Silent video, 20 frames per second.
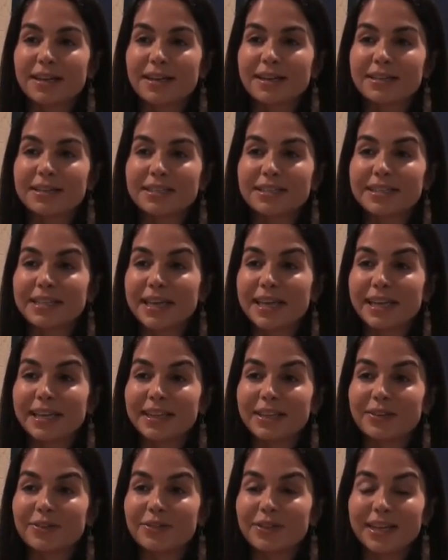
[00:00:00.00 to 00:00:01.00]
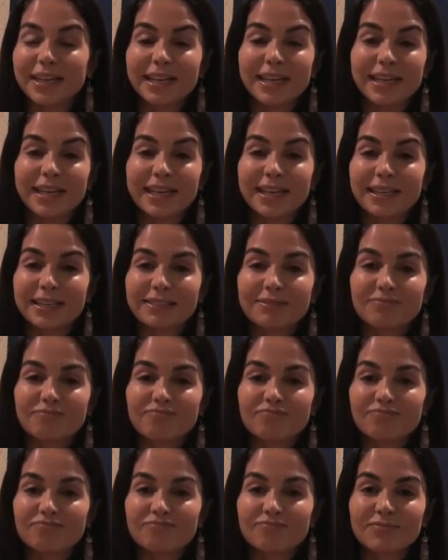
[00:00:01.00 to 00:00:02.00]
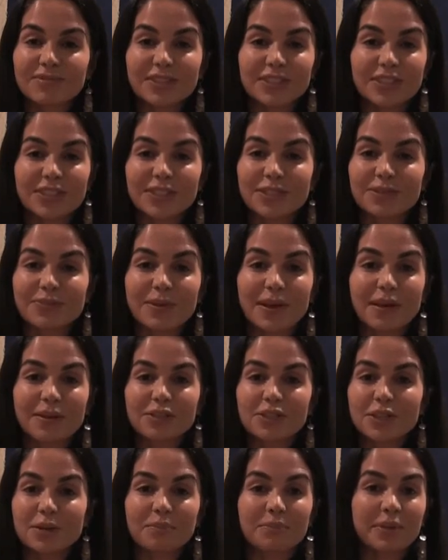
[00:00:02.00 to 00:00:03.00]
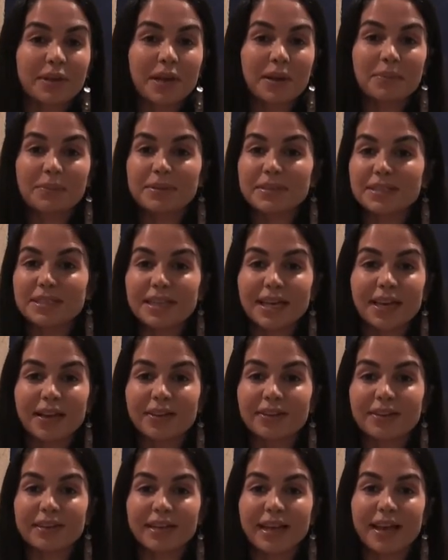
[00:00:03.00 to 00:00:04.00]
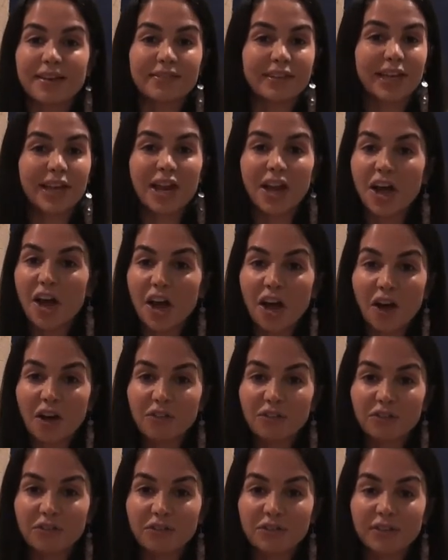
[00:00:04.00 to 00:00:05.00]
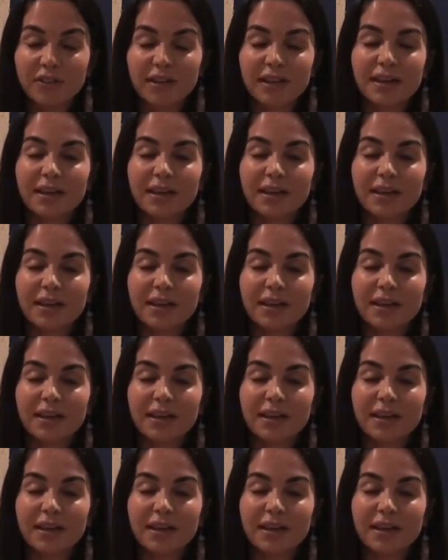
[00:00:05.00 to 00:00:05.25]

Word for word: understand that really it's just about jumping up and down and having a laugh